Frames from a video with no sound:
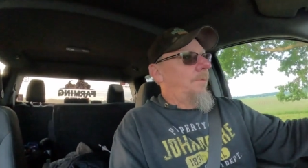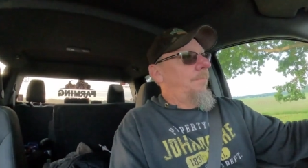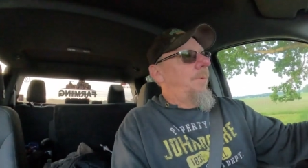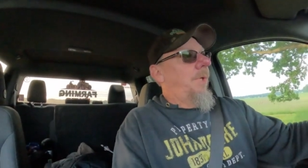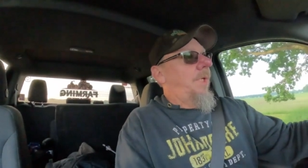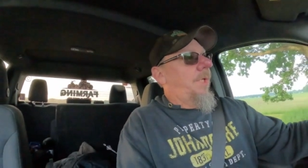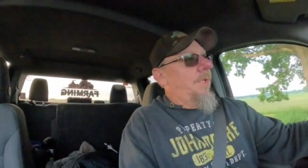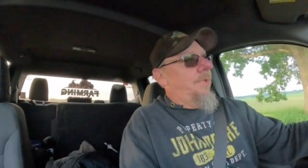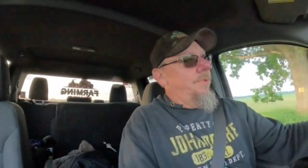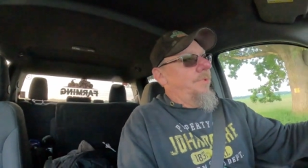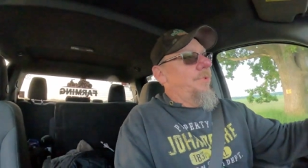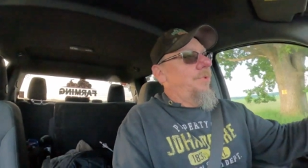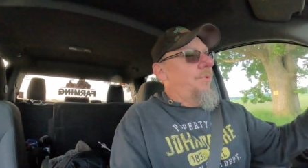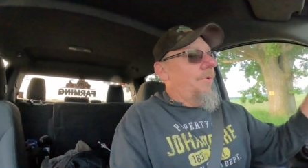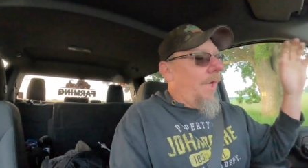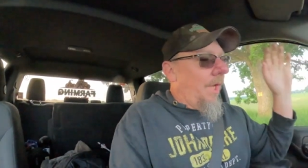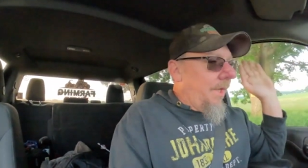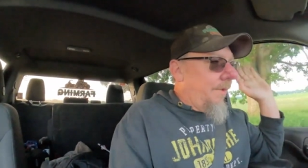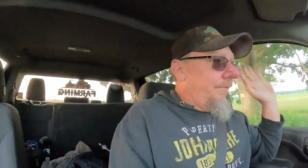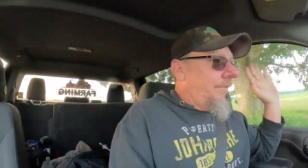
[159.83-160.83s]
Because
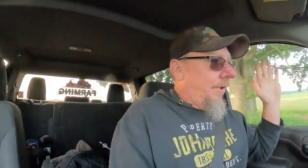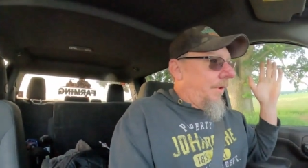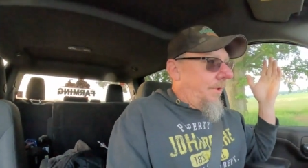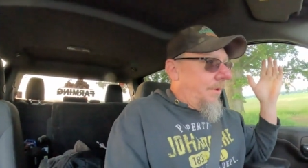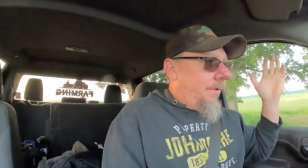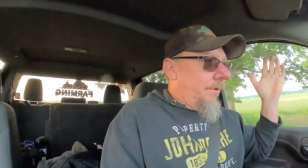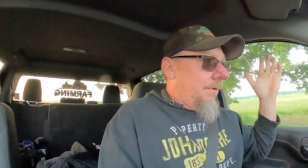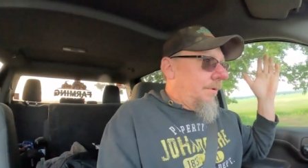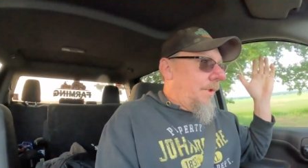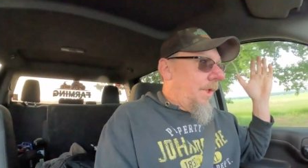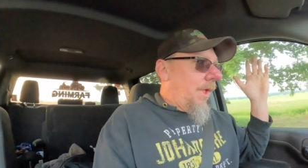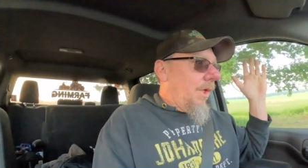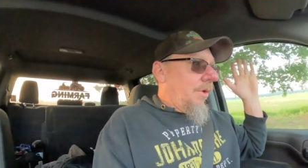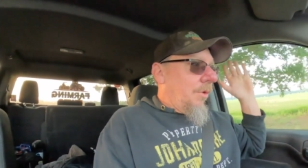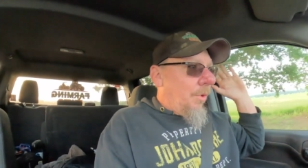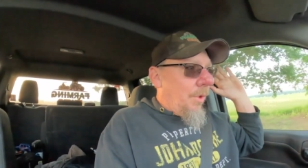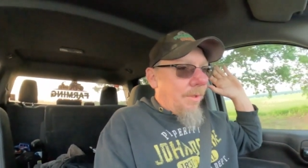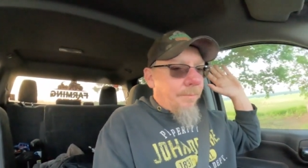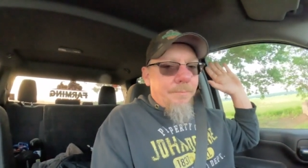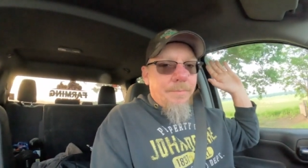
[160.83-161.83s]
driving the
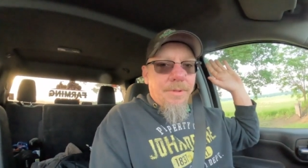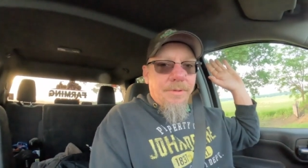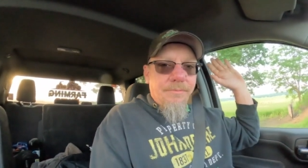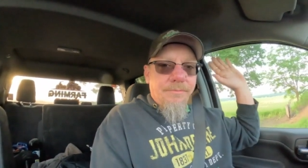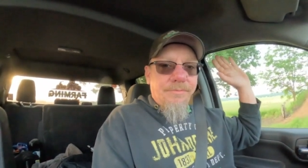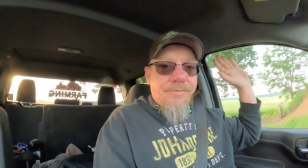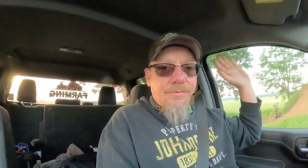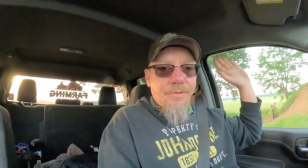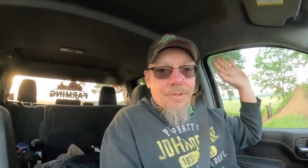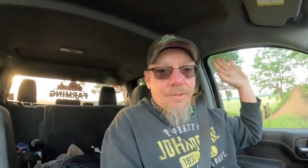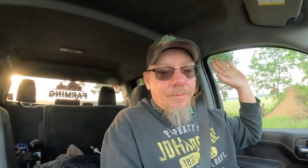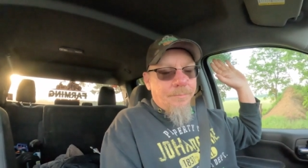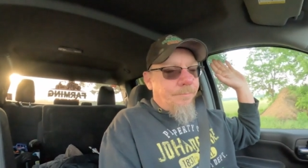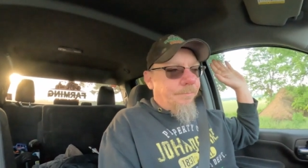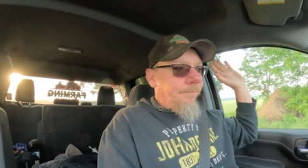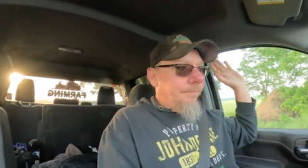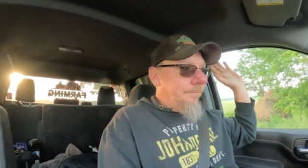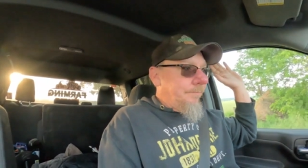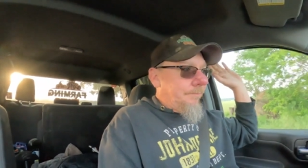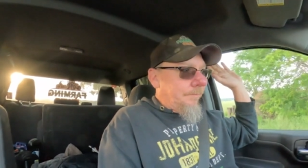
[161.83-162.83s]
equipment
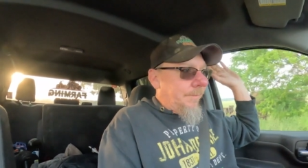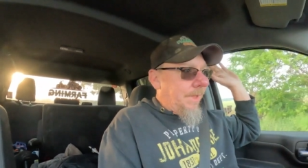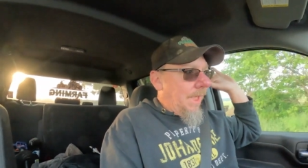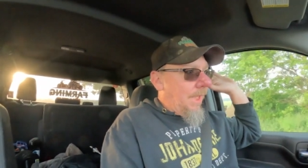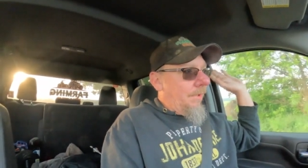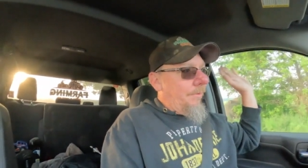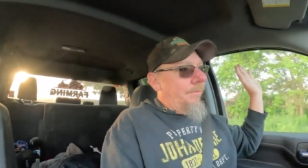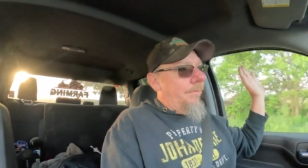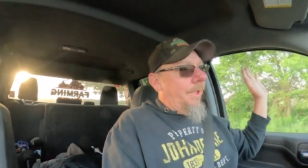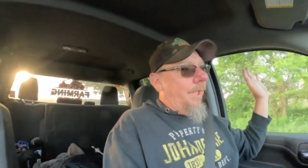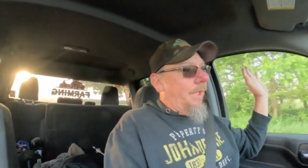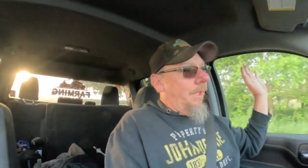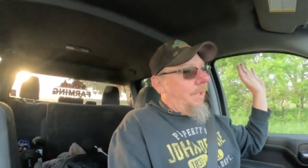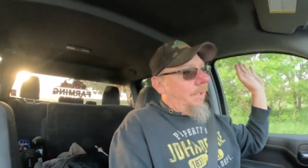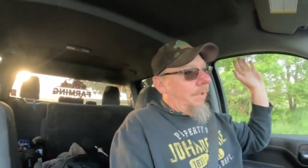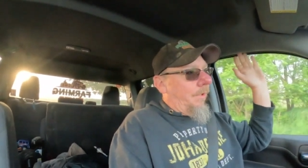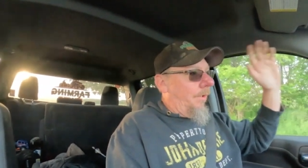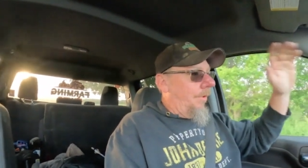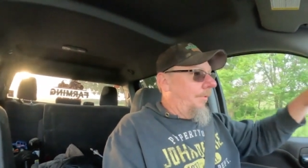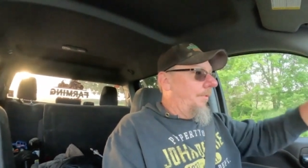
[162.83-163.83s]
from down
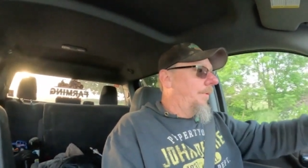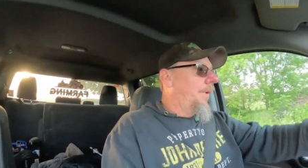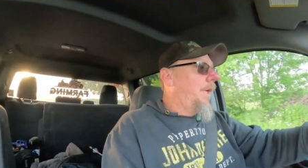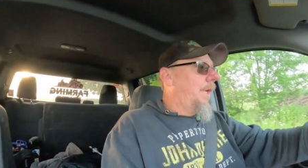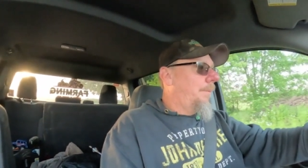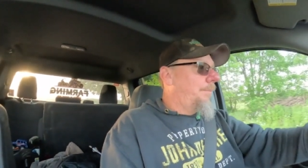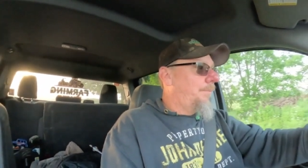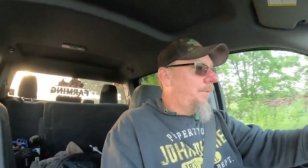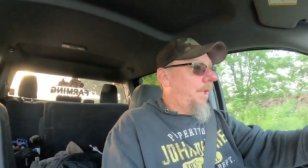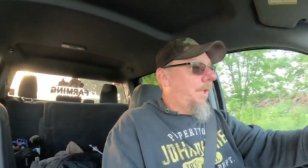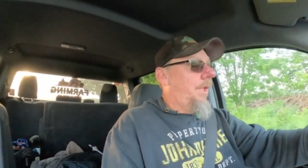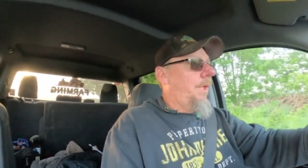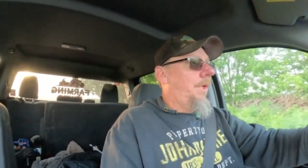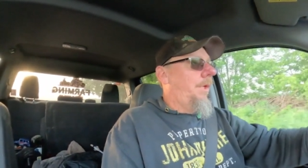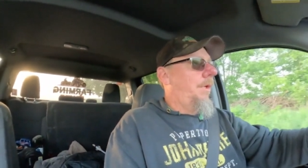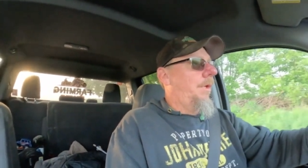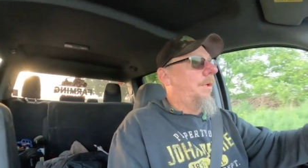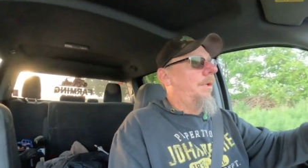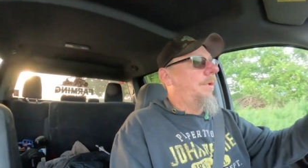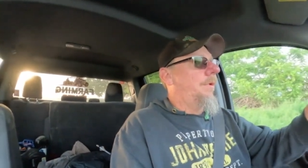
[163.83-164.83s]
there all the way up to
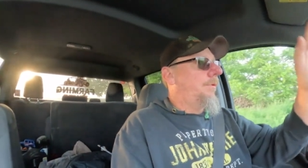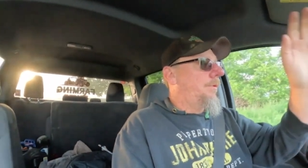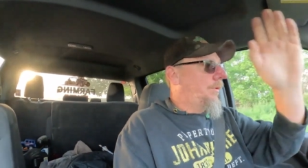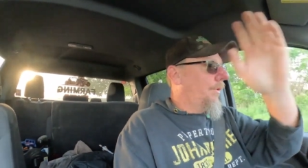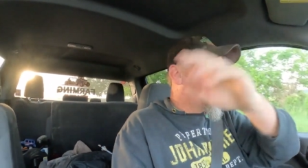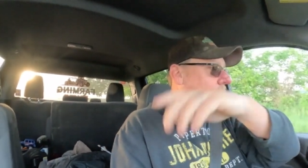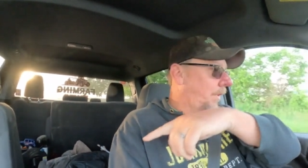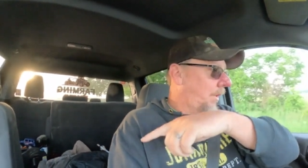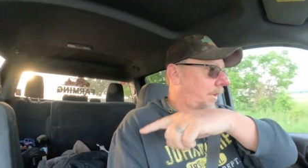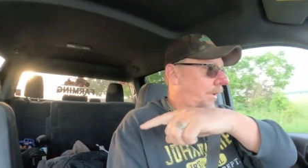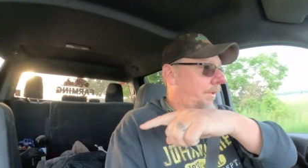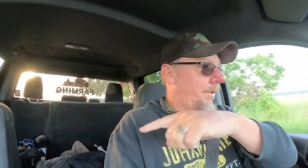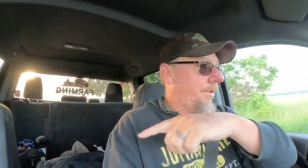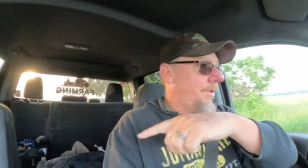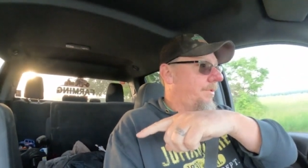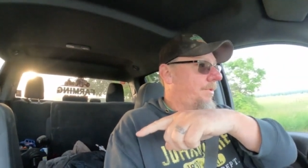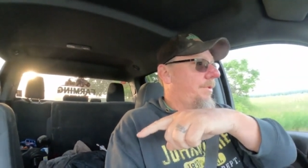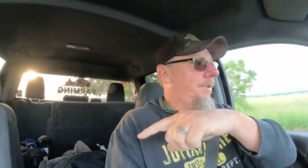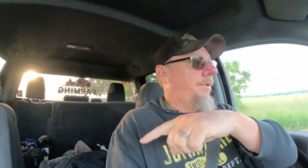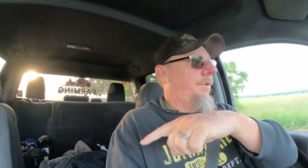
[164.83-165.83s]
here to work
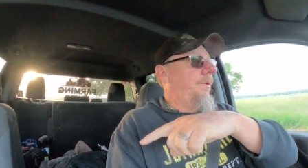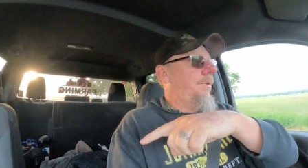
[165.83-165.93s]
this,